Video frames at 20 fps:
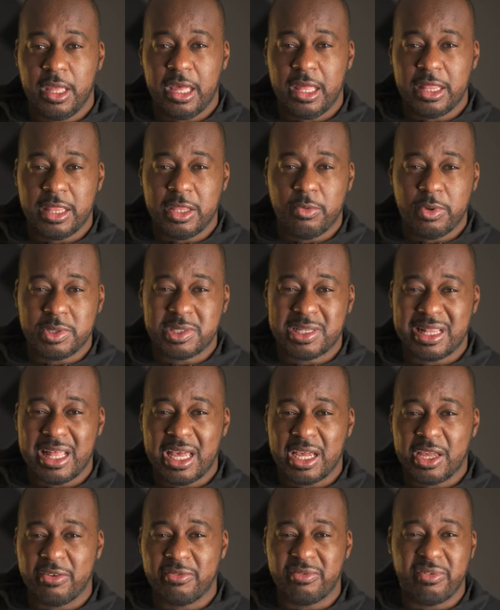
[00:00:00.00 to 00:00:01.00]
And there was a
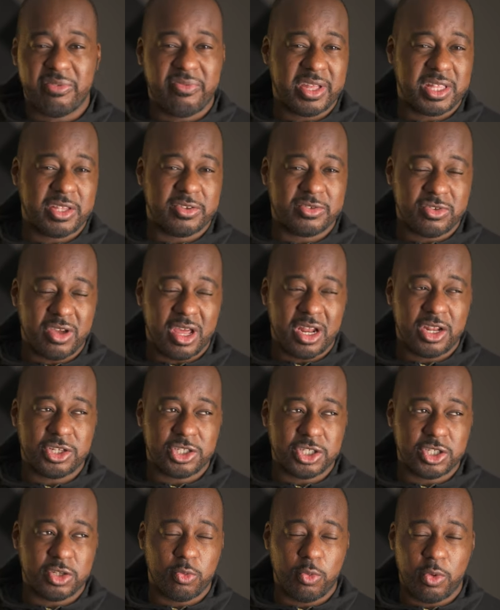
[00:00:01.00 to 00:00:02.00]
lack of effective
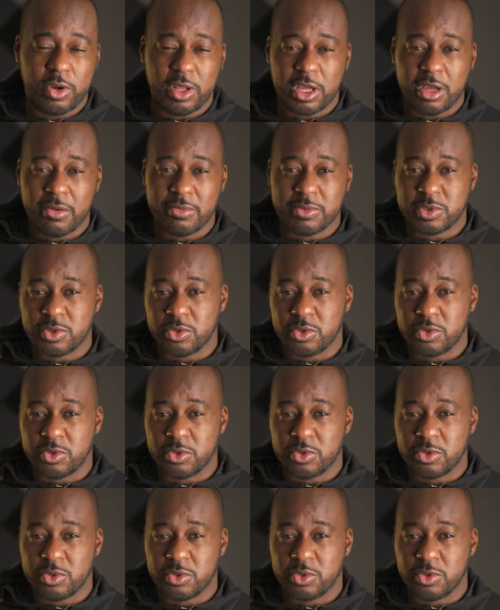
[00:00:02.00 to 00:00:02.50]
strategy when it comes